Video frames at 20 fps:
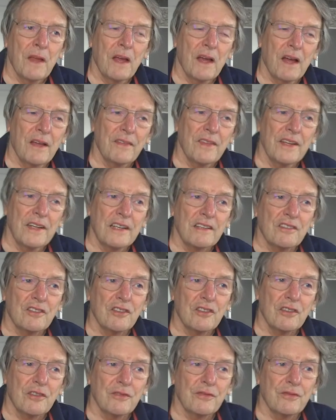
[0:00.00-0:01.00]
and then it
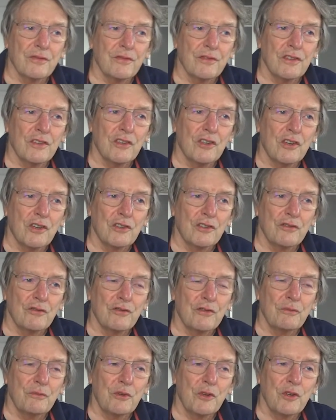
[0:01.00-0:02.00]
sort of got
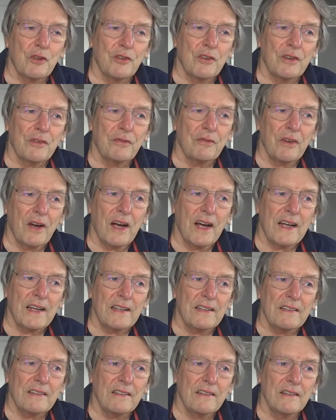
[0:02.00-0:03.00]
more
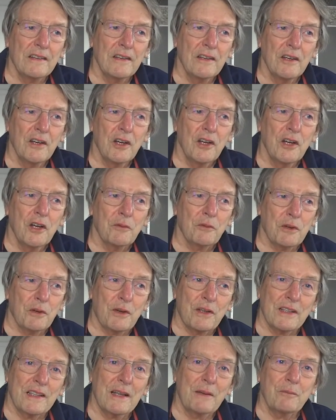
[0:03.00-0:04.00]
refined. They
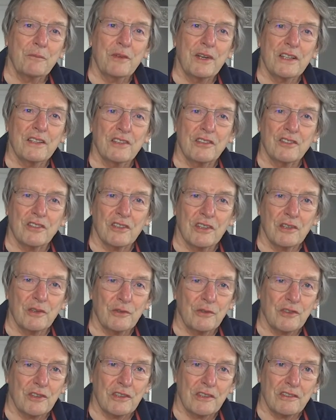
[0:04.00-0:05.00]
had Lambretta
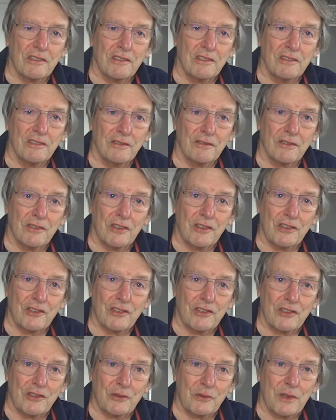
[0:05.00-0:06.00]
scooters, of
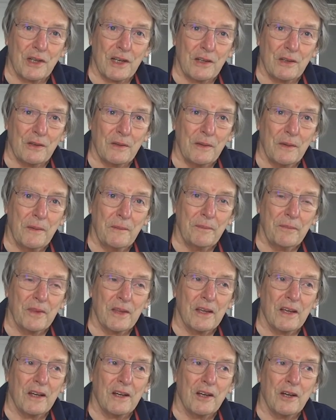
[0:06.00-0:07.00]
course, as well.
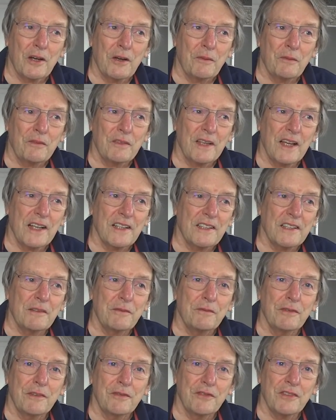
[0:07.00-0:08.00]
Mm.
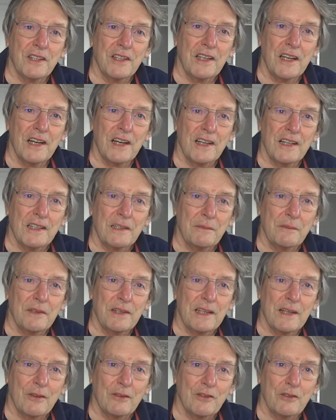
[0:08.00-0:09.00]
1959,
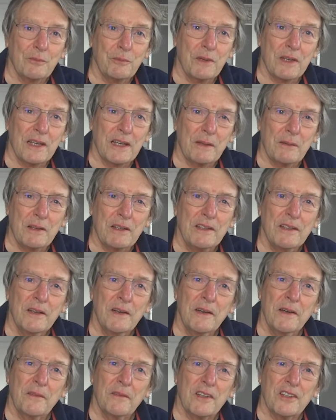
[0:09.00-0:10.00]
that was big. They
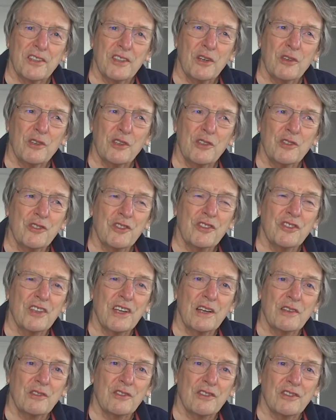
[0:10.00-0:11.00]
sold
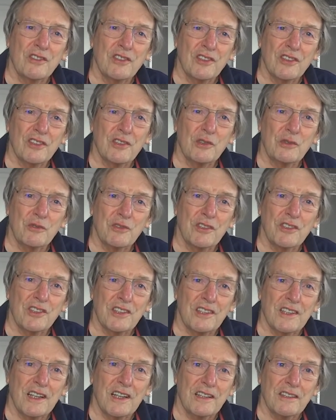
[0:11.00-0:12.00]
100,000 scooters
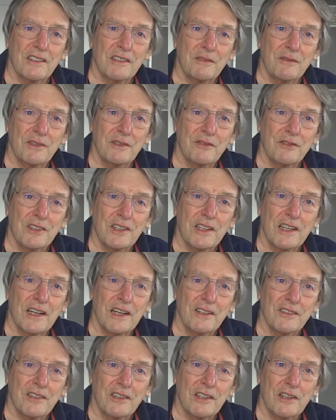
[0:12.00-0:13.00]
in
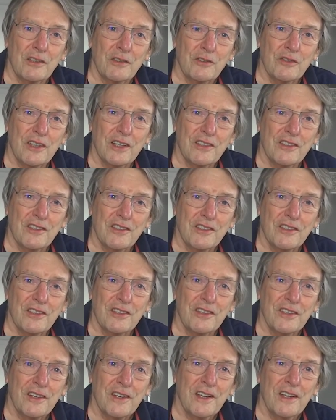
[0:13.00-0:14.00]
1959,
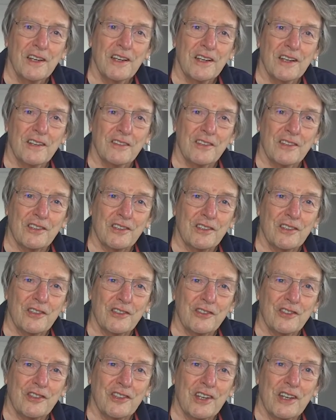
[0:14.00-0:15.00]
registered in this
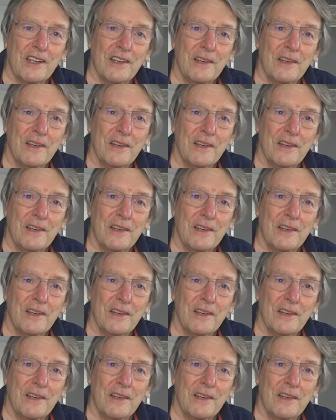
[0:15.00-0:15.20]
country.